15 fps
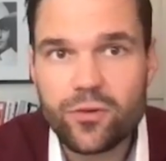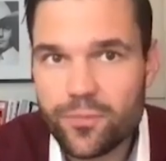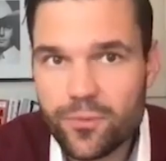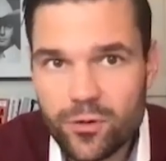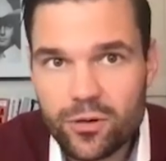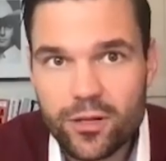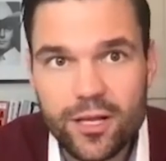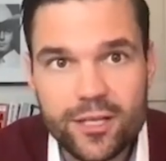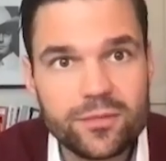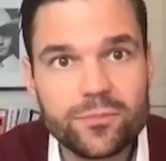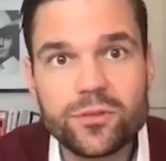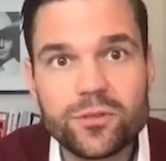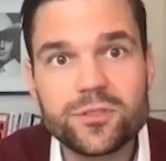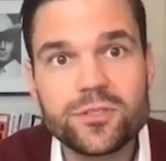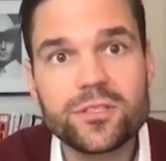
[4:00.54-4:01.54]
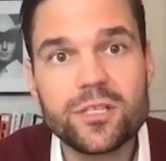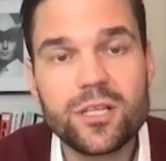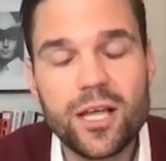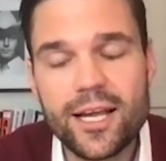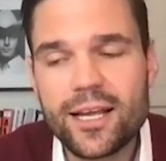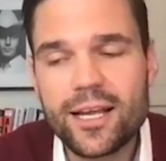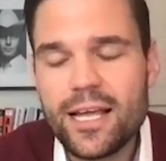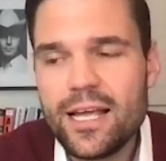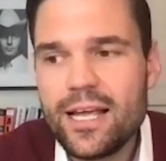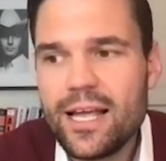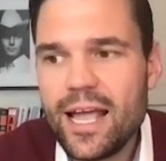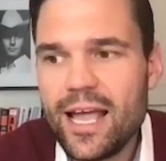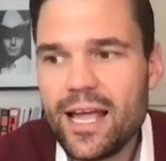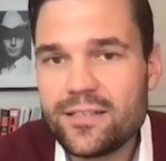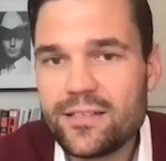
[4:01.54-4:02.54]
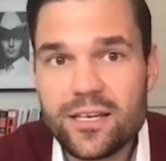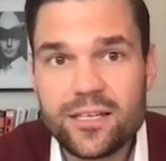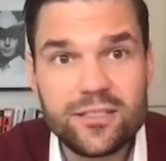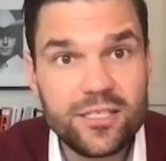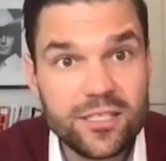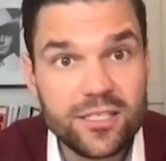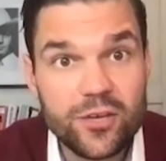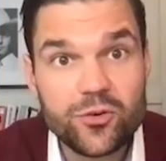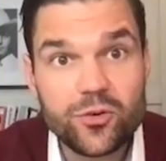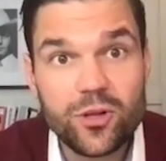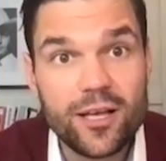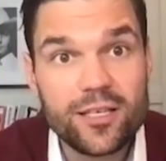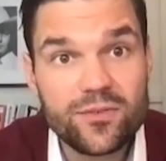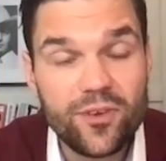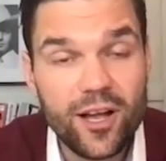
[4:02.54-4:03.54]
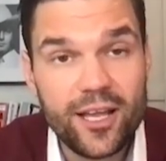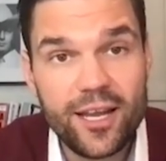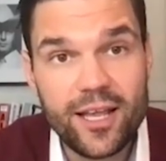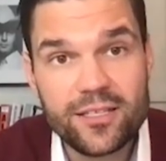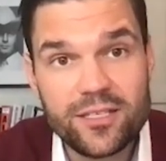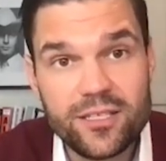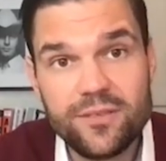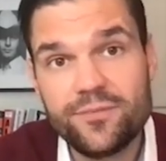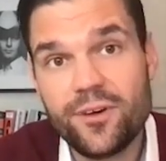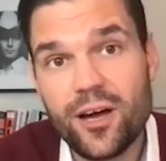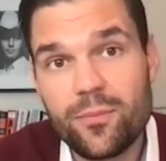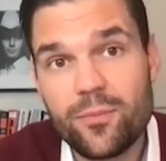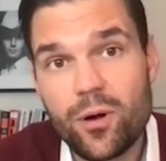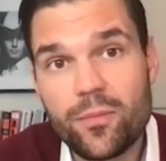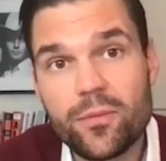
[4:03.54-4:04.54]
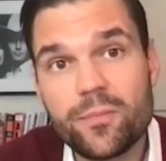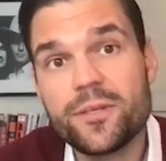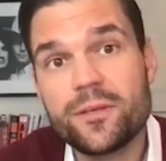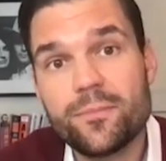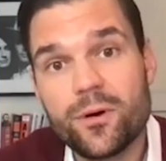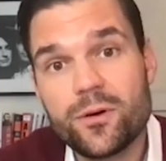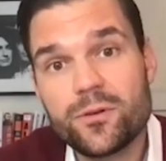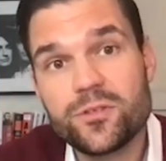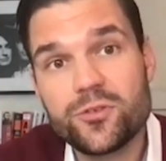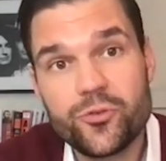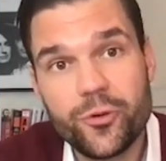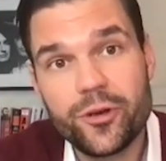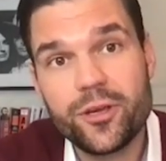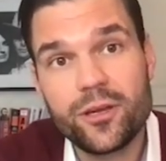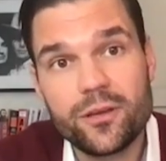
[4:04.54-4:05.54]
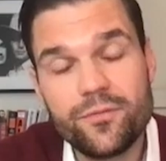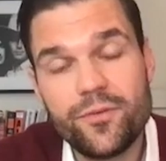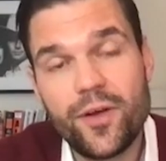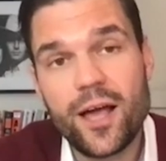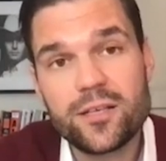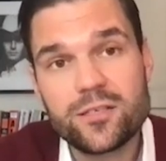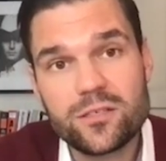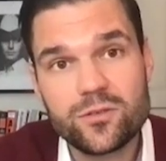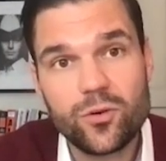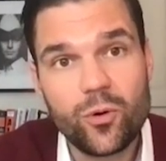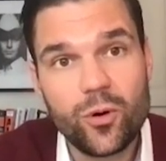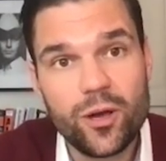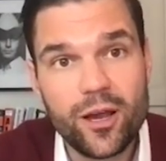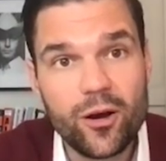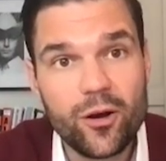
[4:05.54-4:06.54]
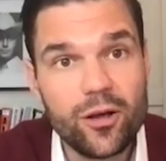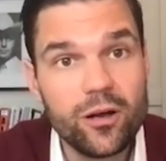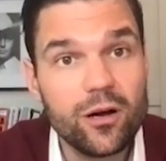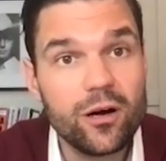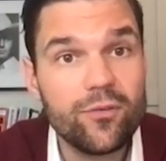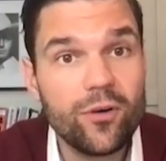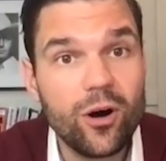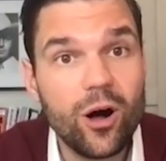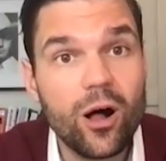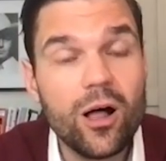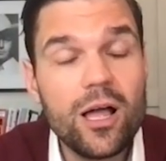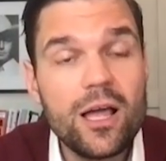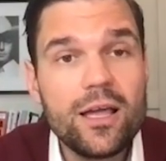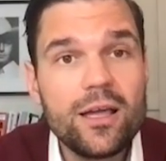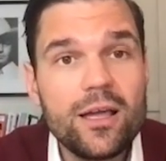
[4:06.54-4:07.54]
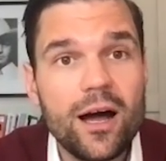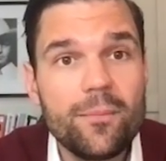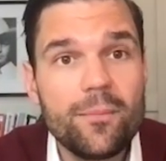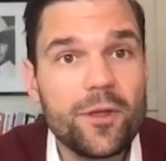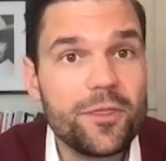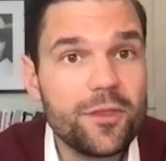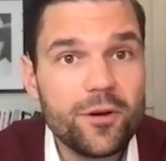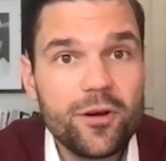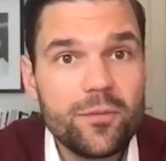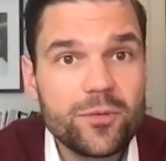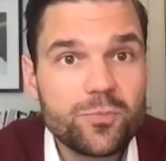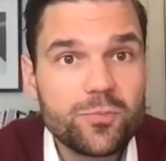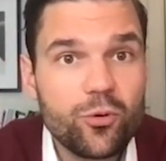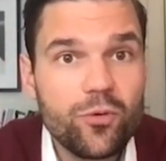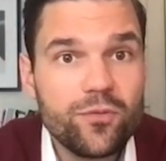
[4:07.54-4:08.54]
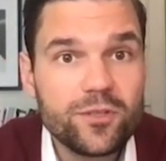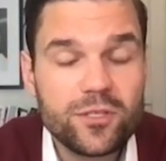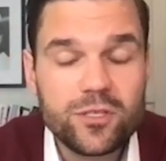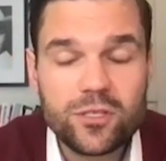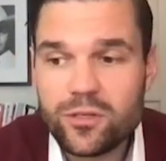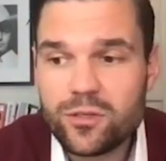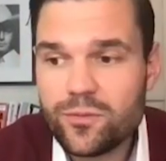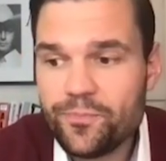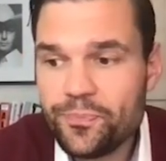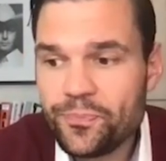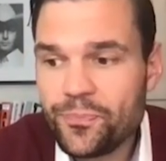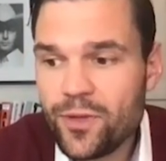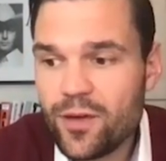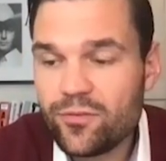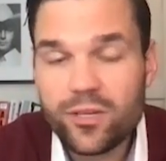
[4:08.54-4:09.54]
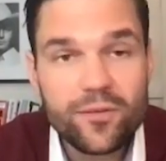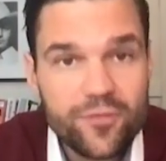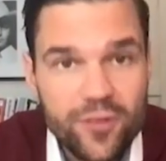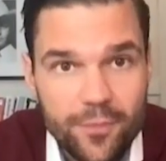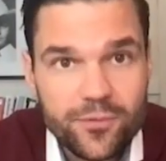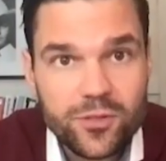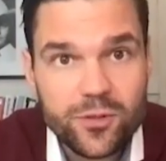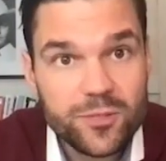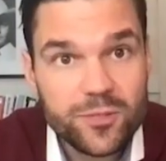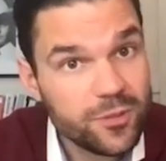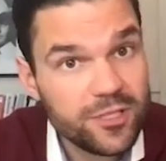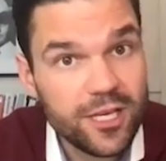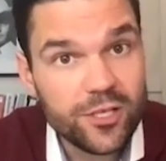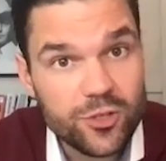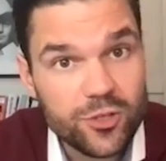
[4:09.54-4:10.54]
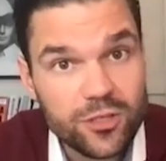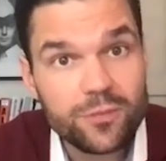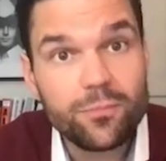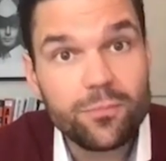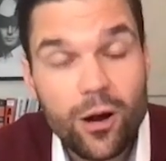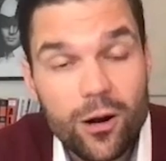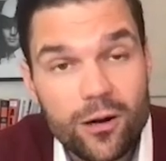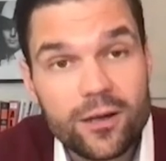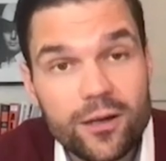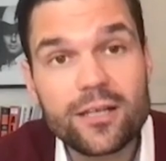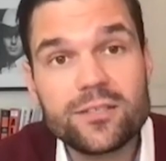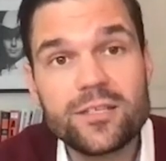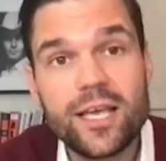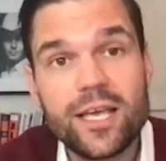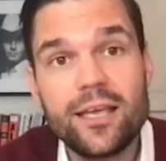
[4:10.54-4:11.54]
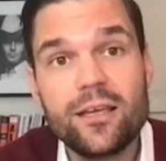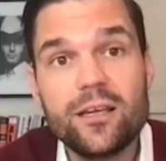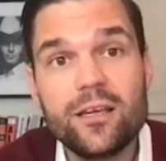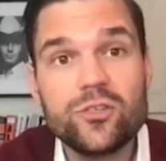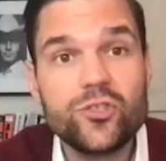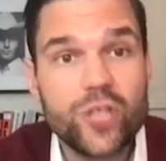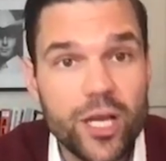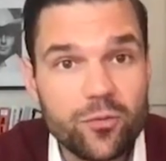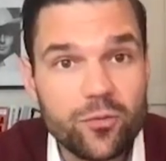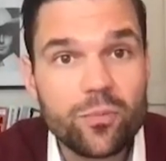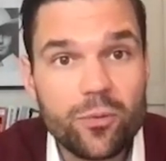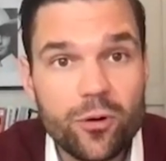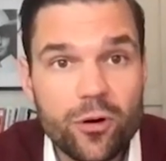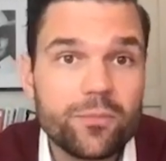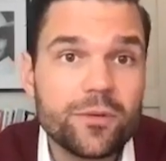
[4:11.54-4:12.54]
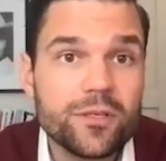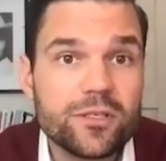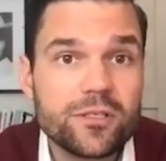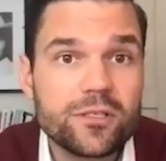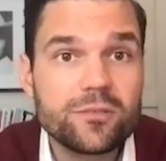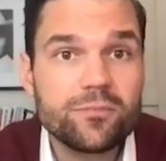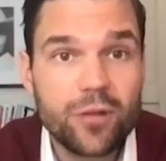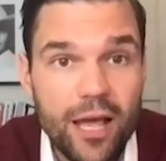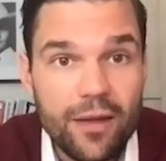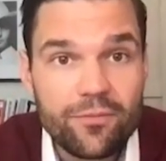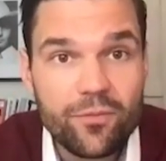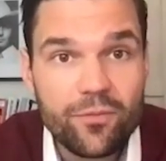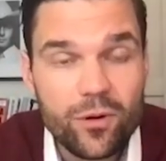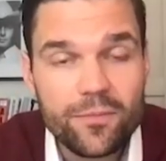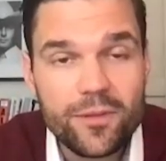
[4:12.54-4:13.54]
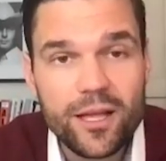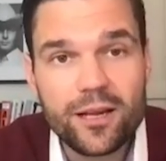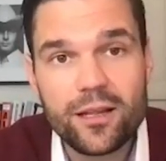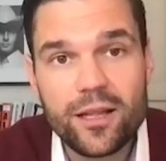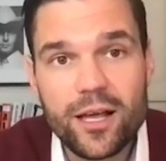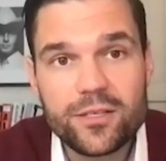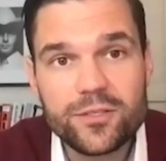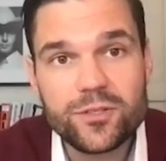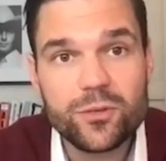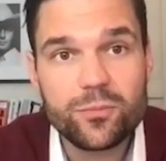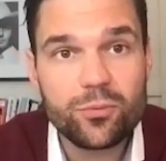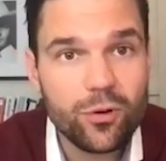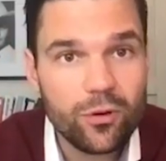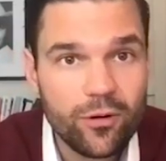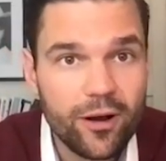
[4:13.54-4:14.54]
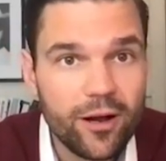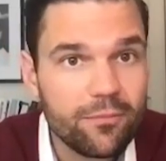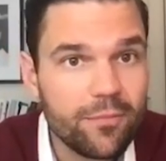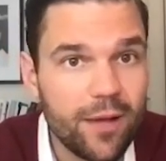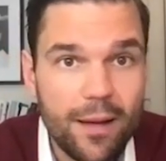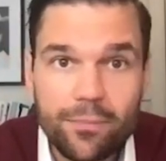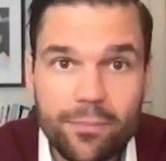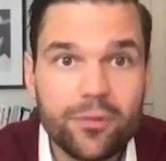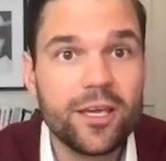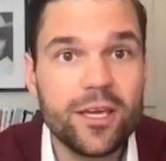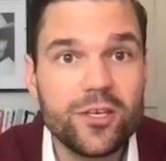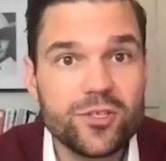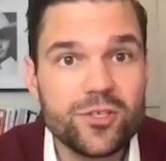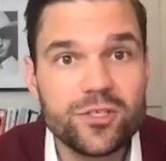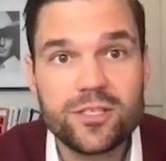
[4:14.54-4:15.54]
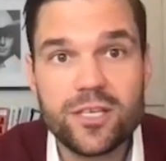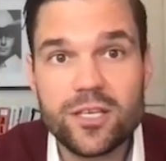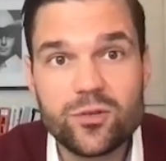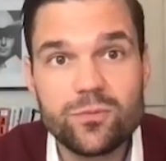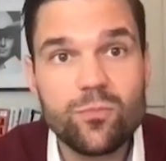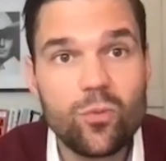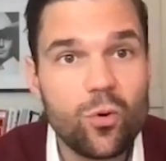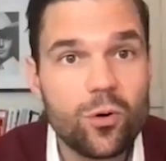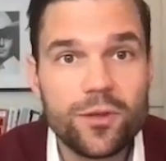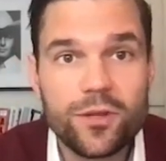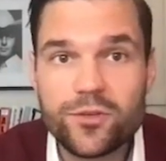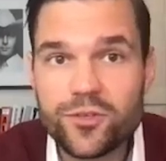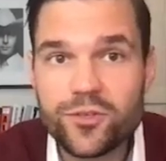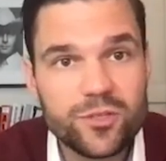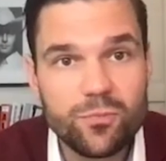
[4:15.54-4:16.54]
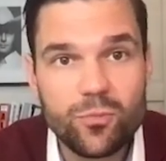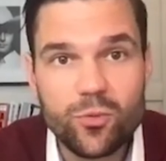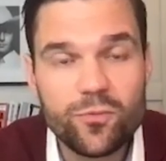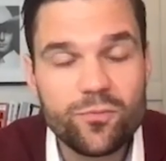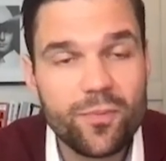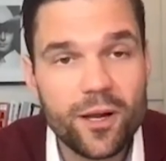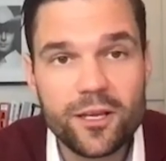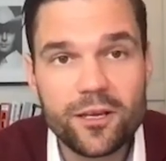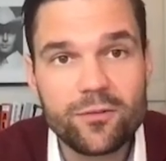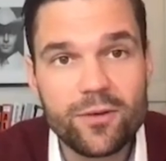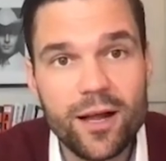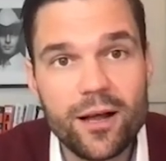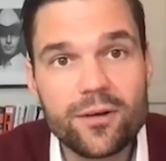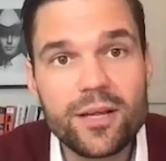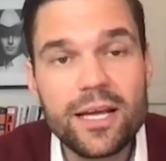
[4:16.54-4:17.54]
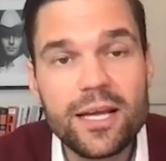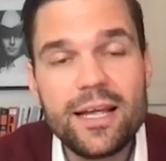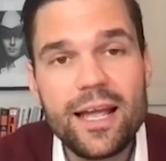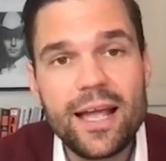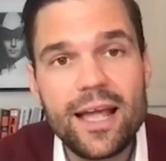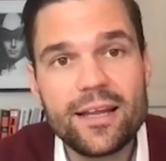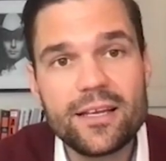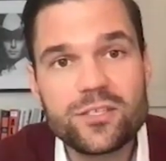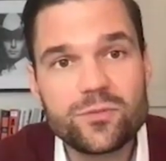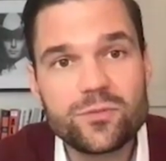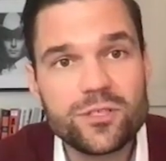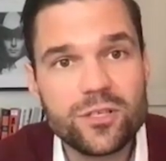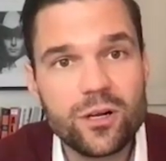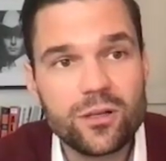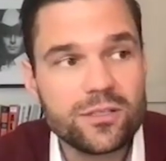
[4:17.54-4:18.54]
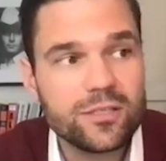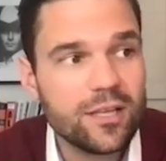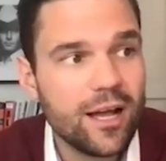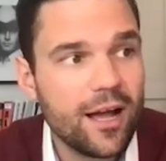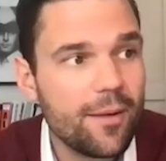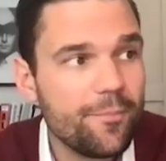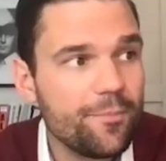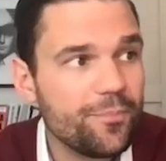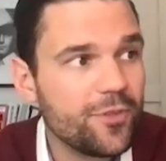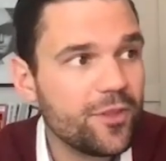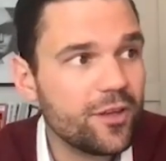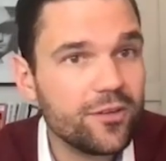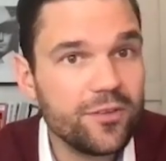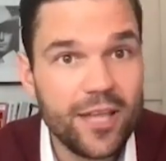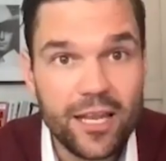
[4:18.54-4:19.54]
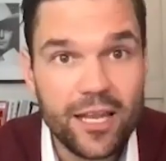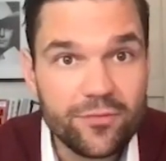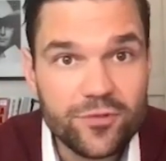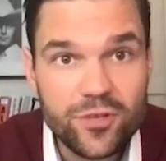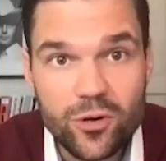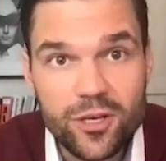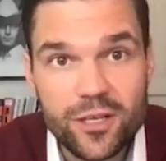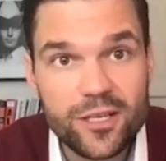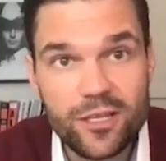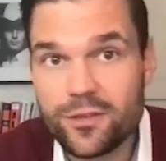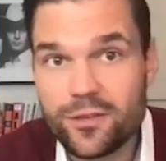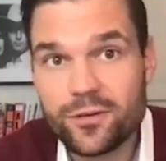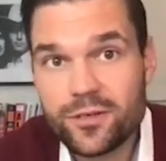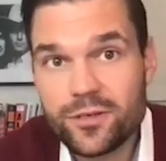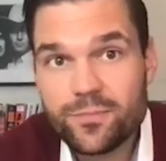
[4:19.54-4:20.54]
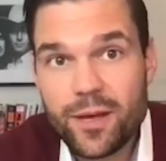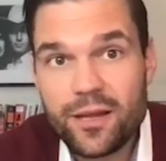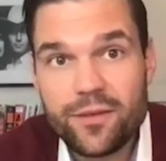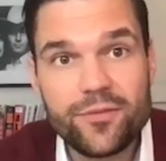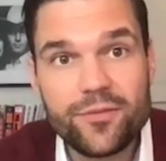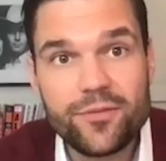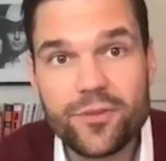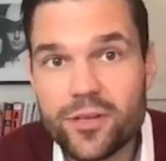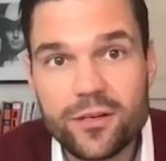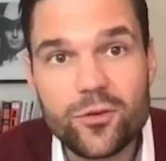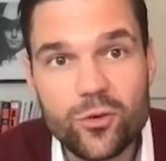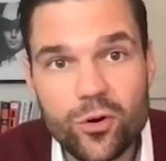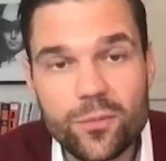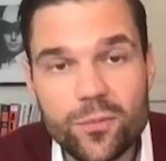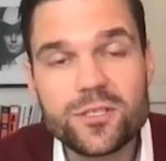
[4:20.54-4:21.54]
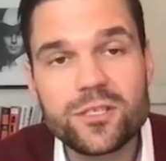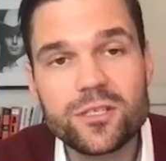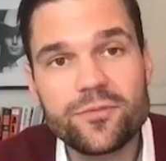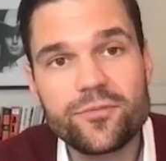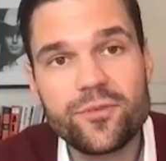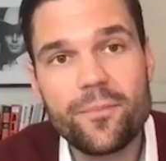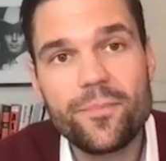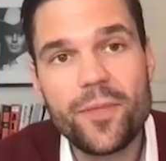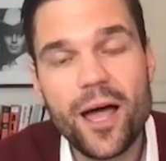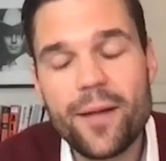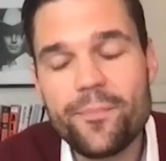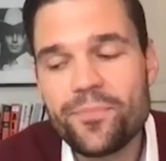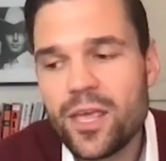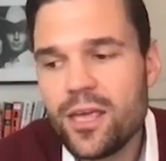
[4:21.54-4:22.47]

crypto collectibles and the like, and decentralized finance, DeFi, probably the most intriguing and fastest growing area of all. Ethereum has proven to have lived up to its potential in part as a general purpose platform that allows you to program applications that do more than just move money around. And as a result, the native token Ether has benefited enormously from that.